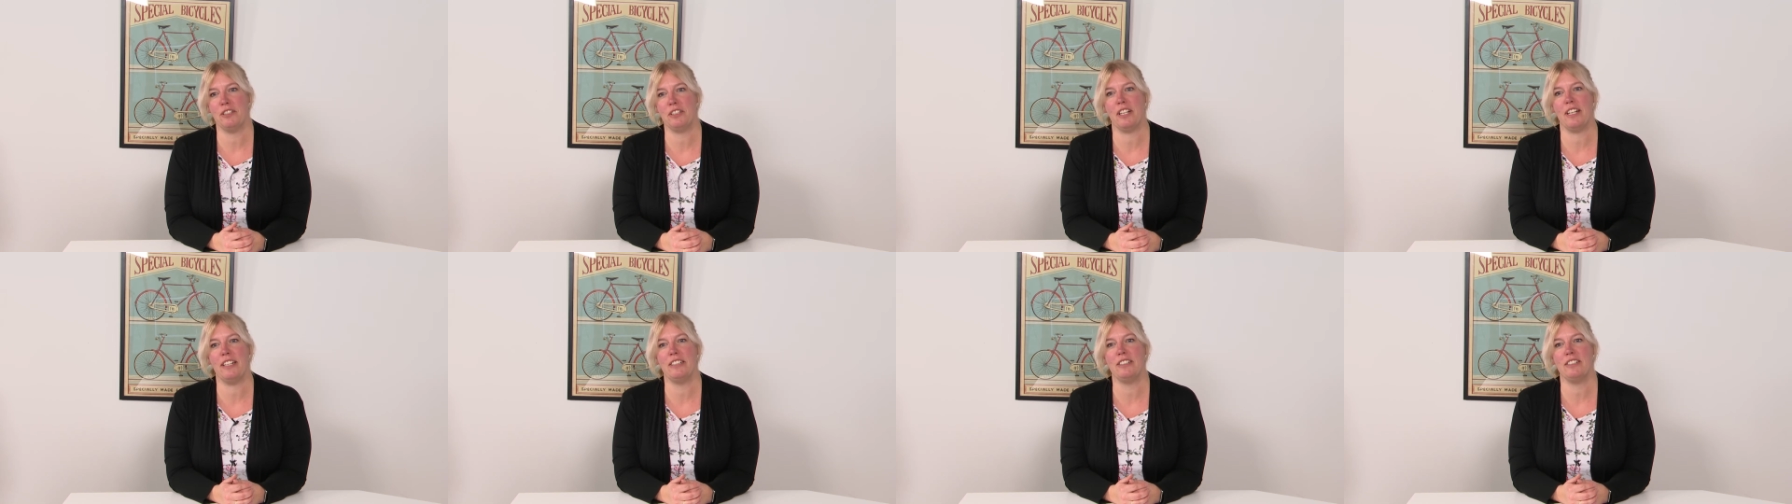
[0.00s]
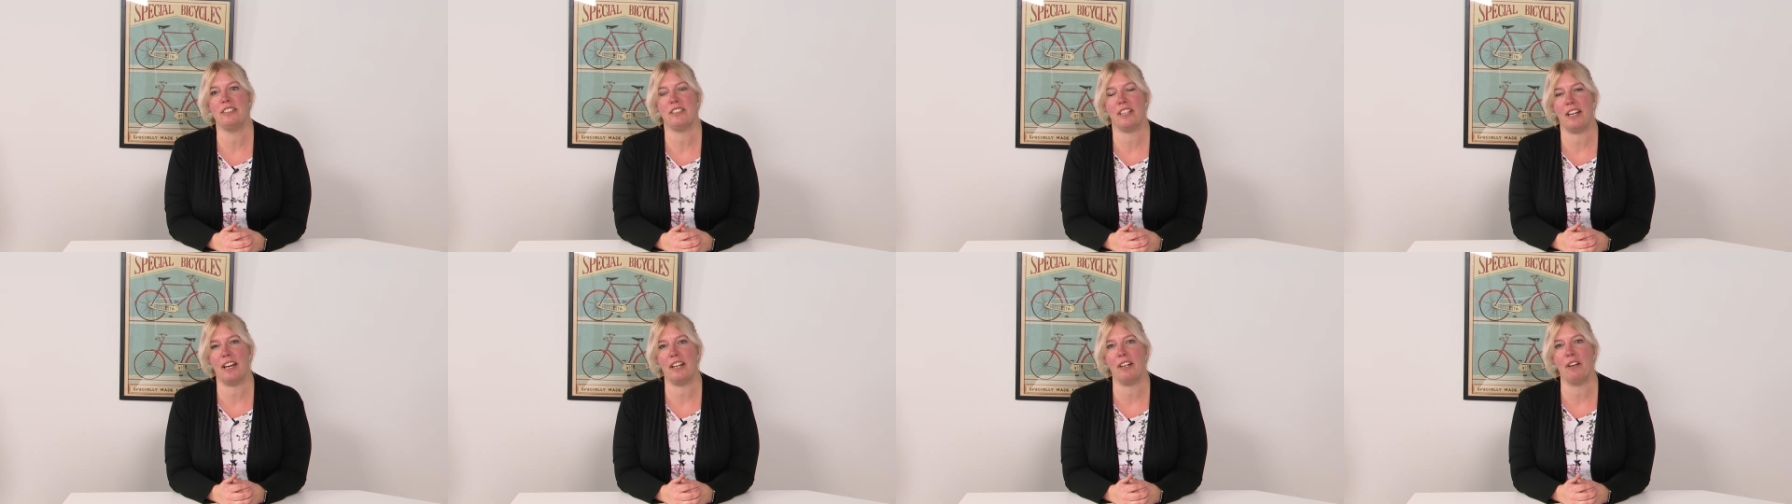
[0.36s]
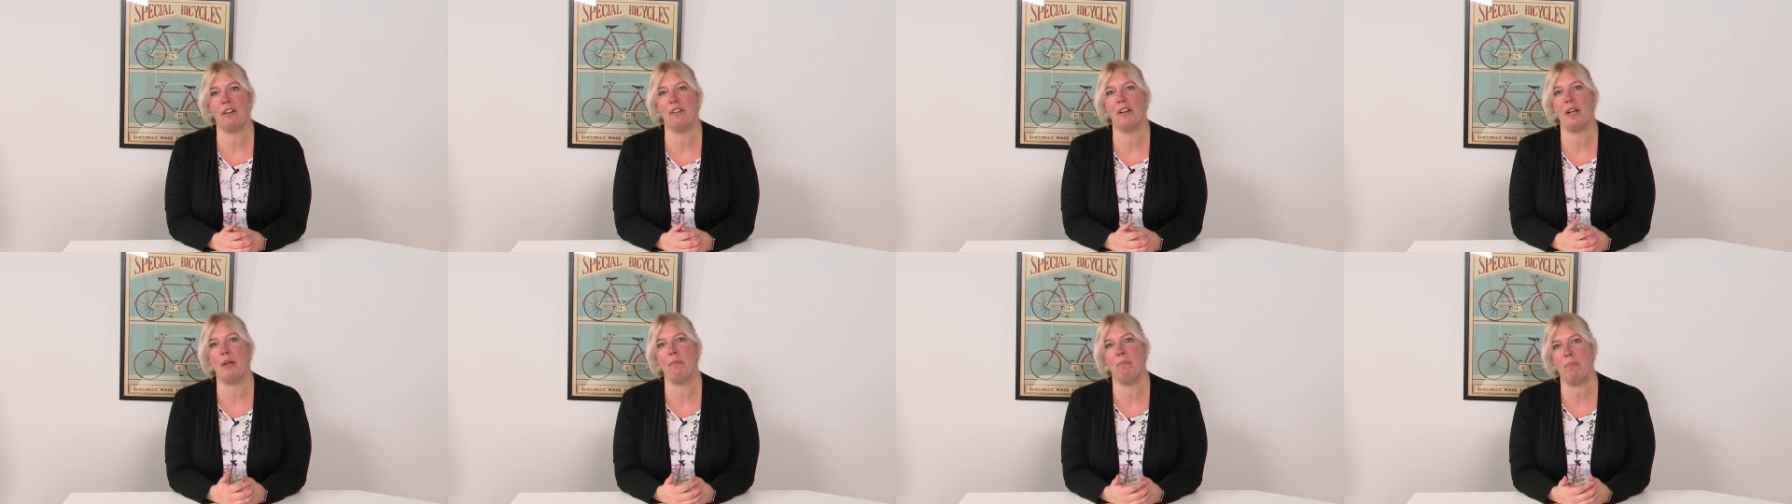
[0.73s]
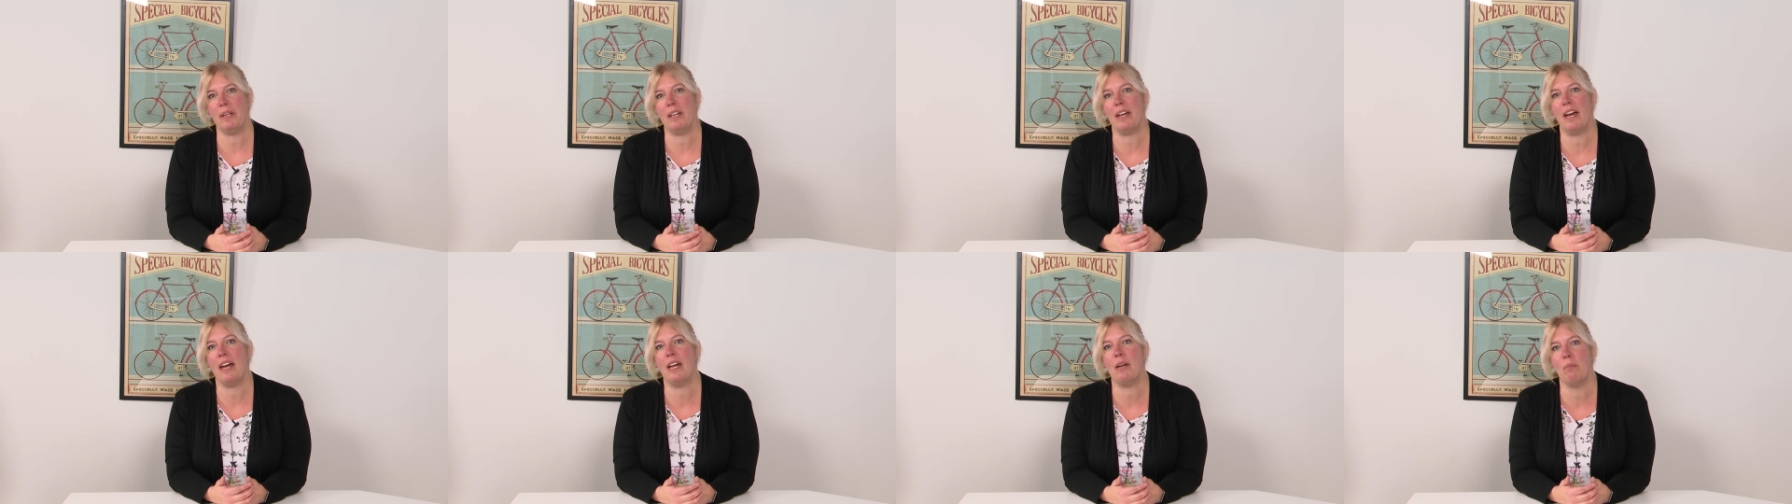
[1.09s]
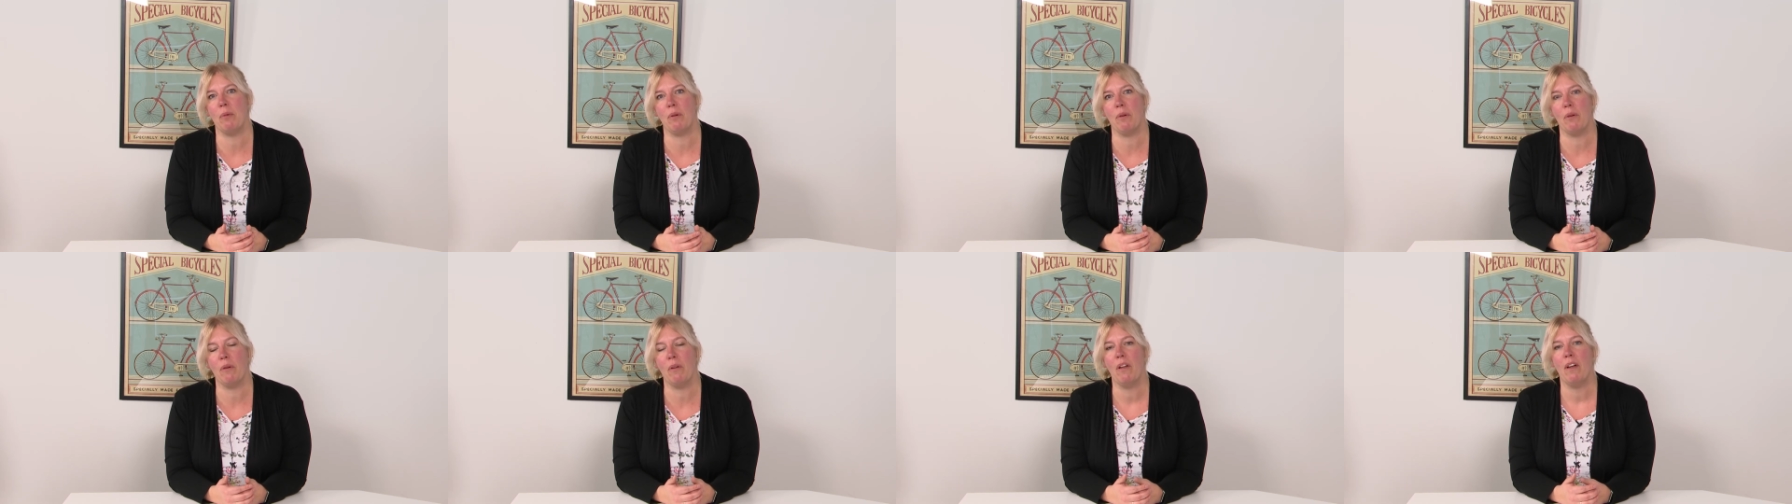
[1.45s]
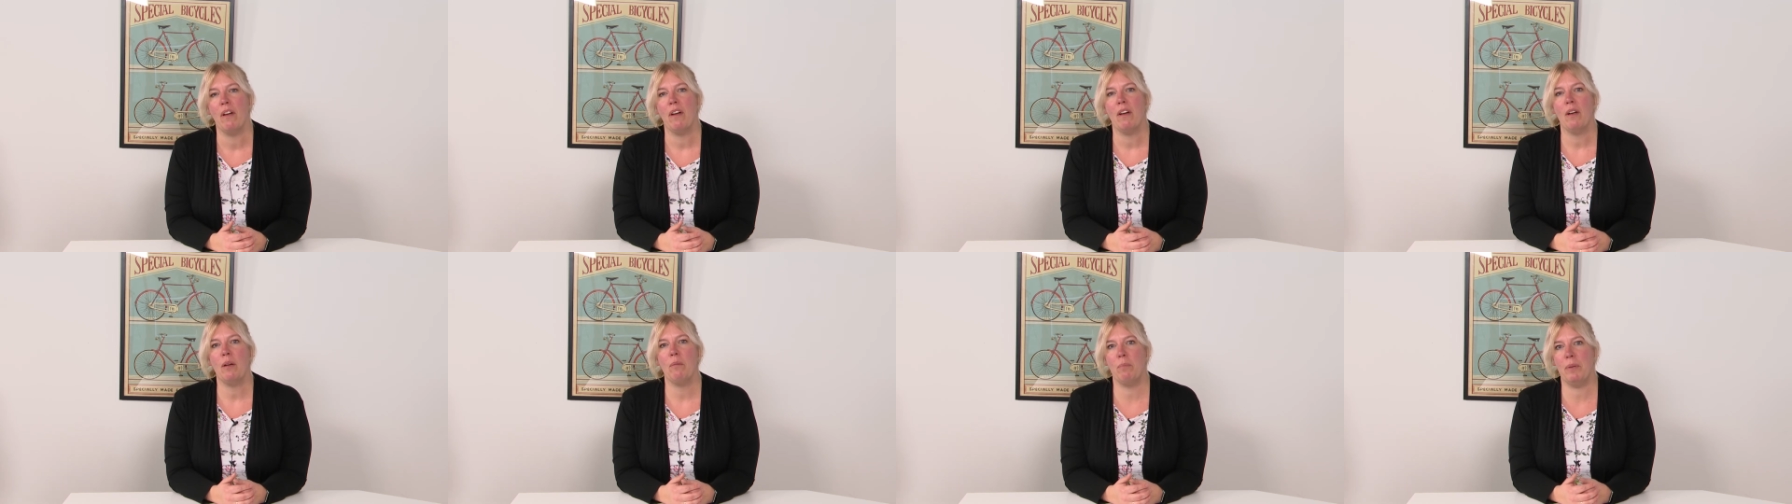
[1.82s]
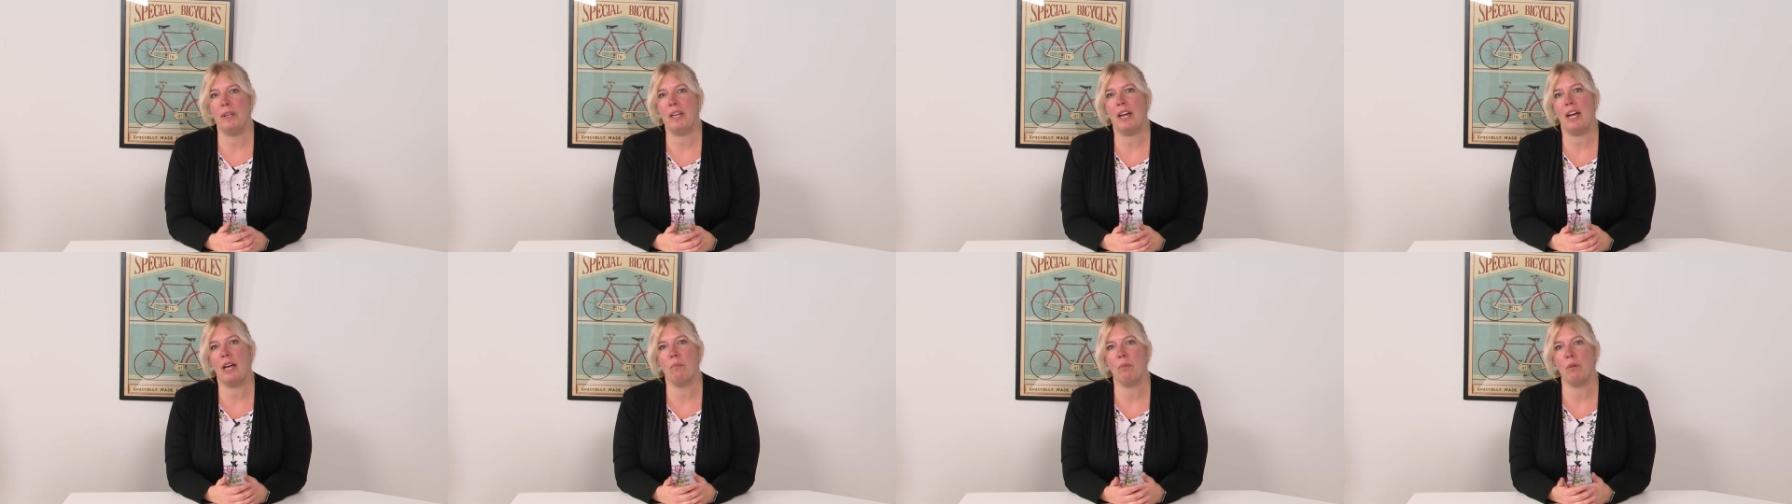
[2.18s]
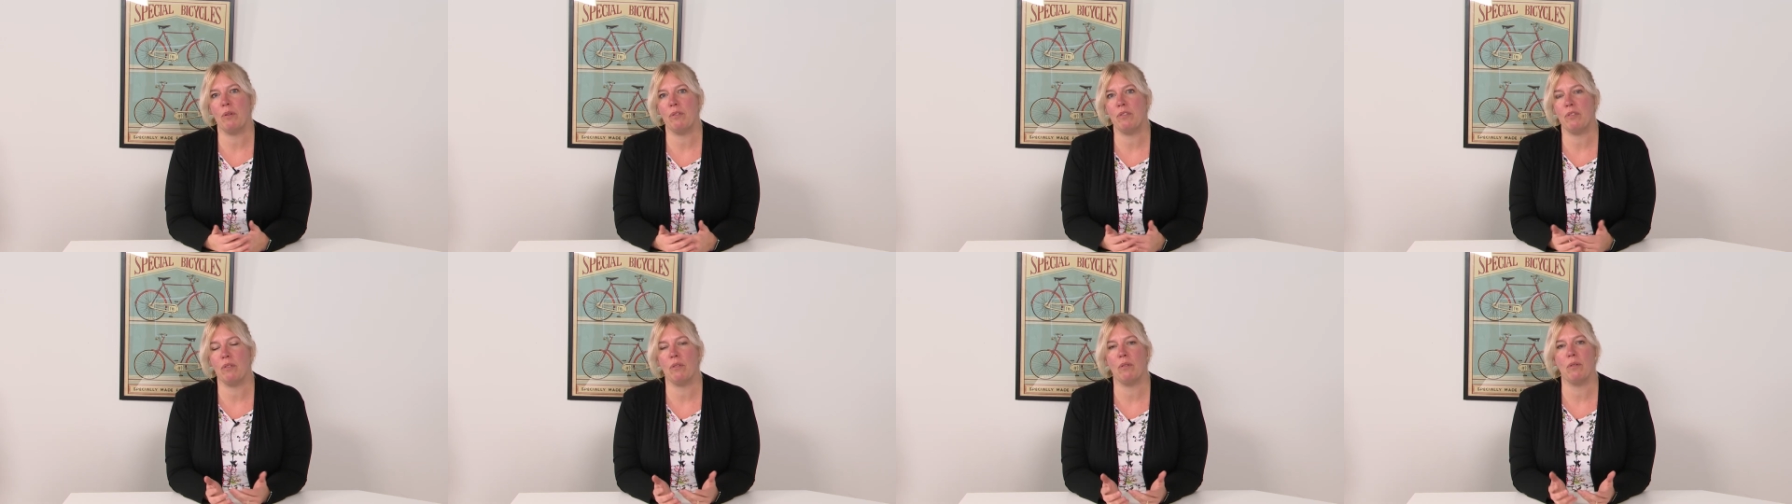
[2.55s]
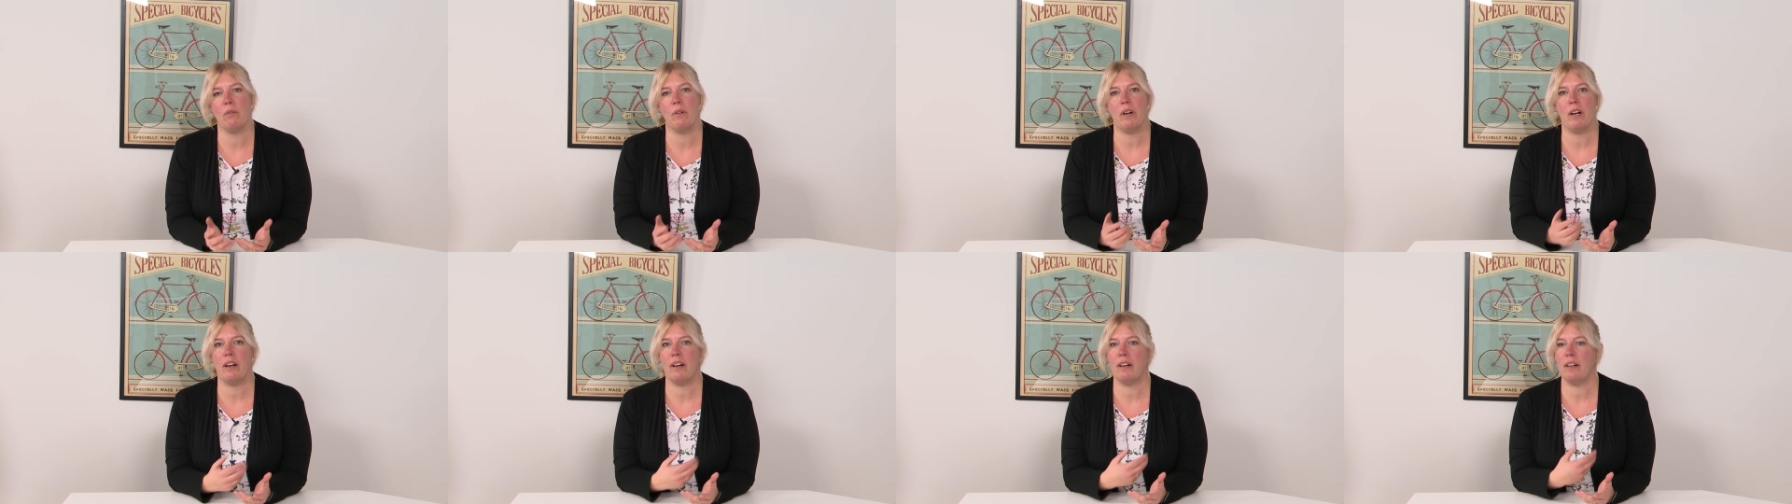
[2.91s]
changes head on and be able to